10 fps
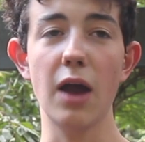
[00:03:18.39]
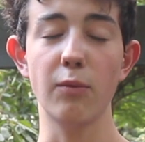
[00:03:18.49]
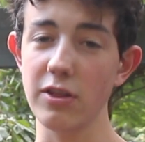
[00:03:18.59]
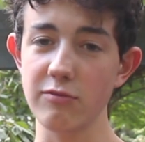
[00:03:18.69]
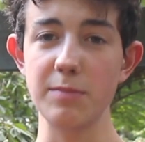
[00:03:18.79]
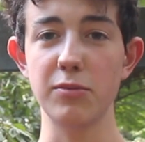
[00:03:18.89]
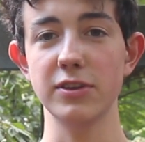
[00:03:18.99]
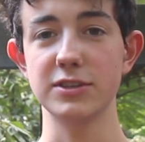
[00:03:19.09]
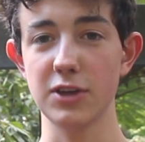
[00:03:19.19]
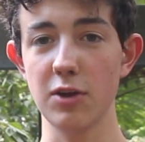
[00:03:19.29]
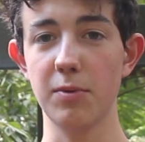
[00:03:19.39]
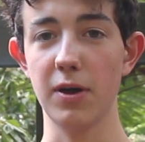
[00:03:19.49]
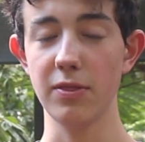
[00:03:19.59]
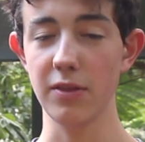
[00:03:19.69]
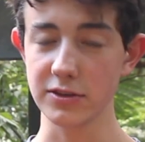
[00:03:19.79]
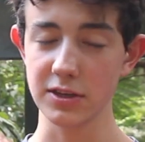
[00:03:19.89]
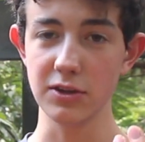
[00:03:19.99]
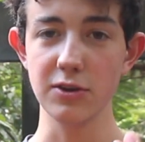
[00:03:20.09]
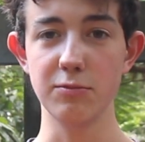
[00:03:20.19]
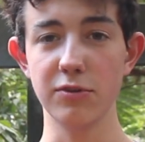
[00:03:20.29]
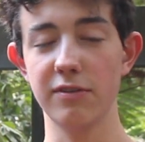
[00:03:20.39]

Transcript: Once we put the soap on, the lube would